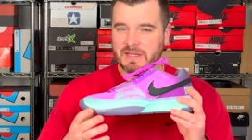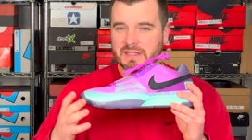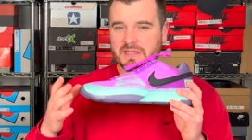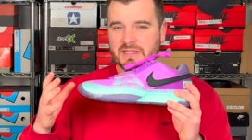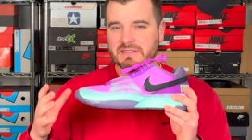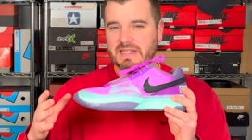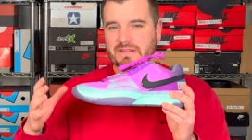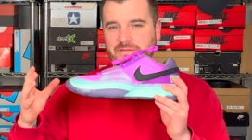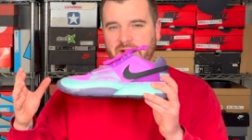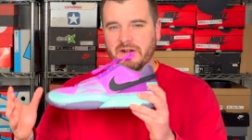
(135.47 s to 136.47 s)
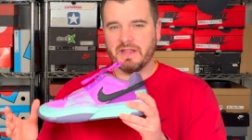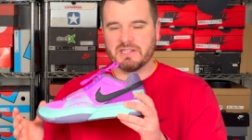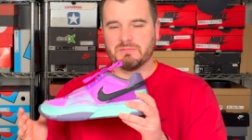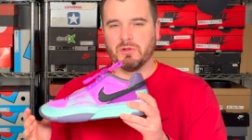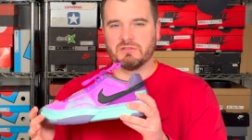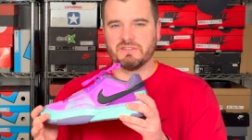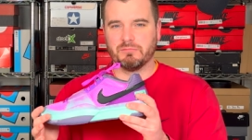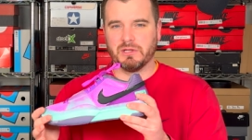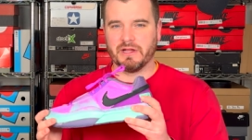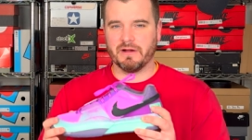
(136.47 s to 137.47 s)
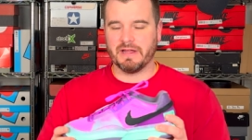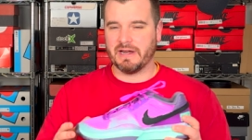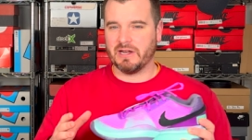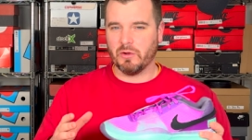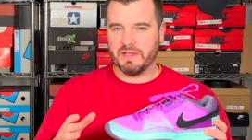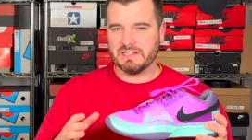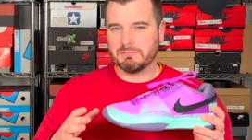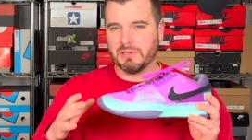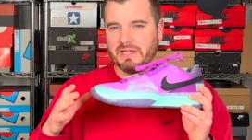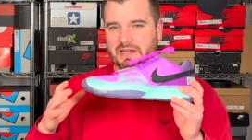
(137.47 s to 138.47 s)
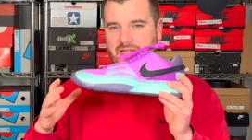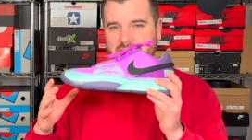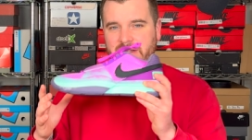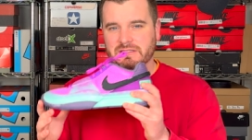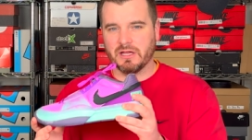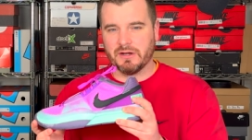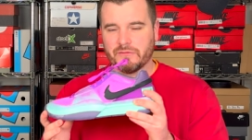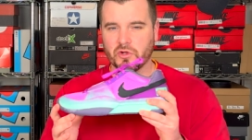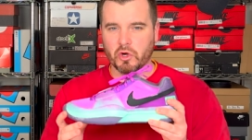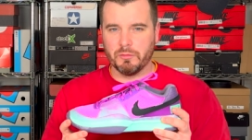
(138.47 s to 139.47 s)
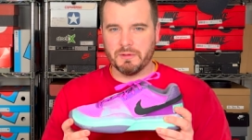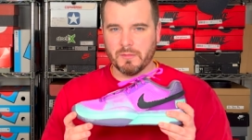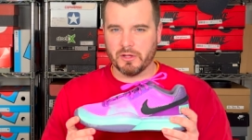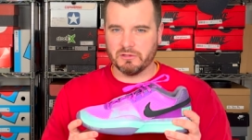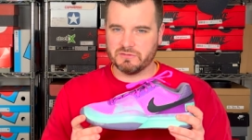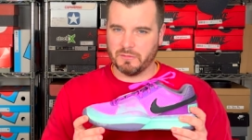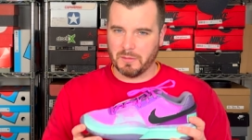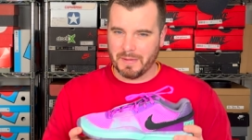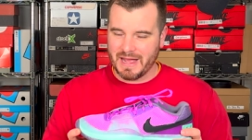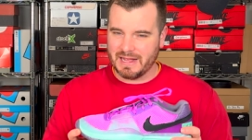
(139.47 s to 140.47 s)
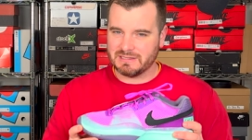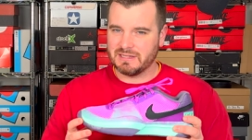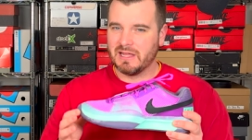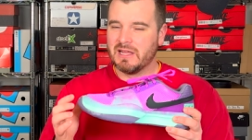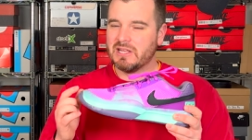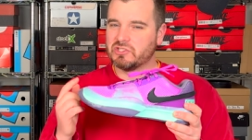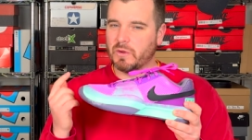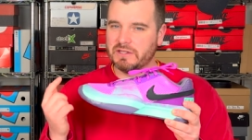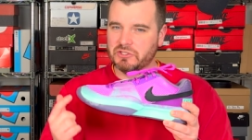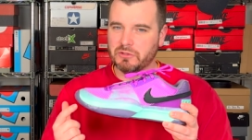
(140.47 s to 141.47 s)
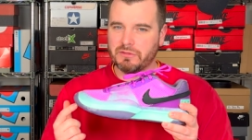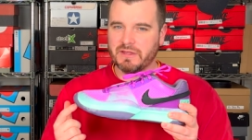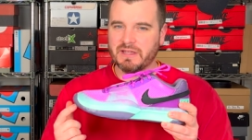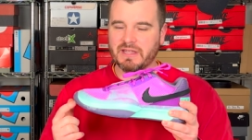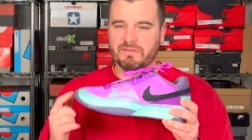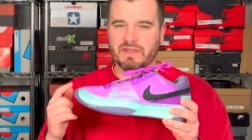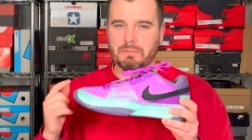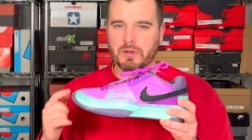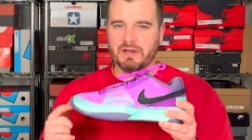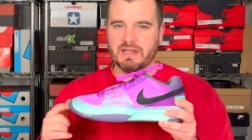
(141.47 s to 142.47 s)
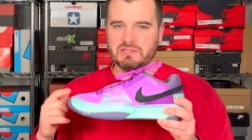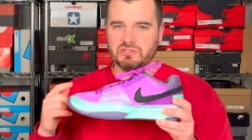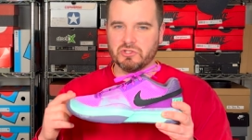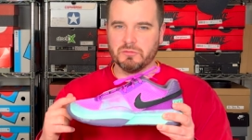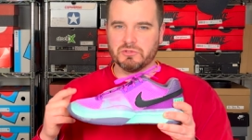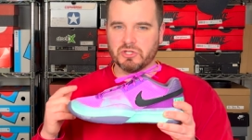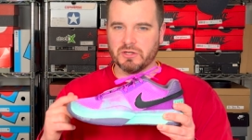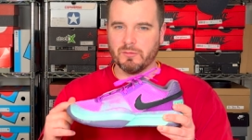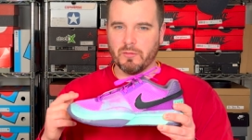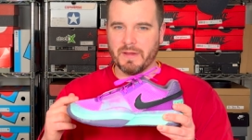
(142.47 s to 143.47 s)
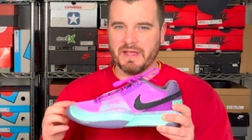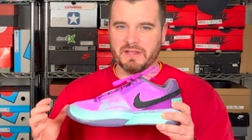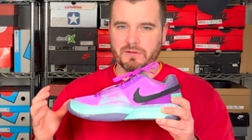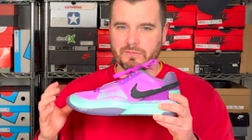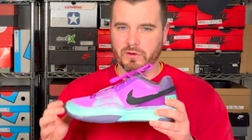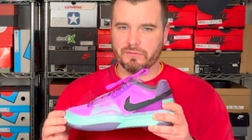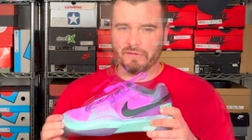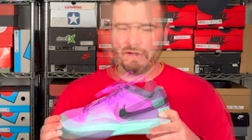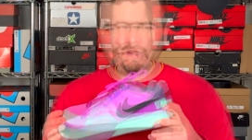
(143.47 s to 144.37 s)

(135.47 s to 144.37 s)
he is a very explosive player, and I know he has played in a ton of Kobe models from the past, so I do think if they put a Zoom Turbo bag in the forefoot,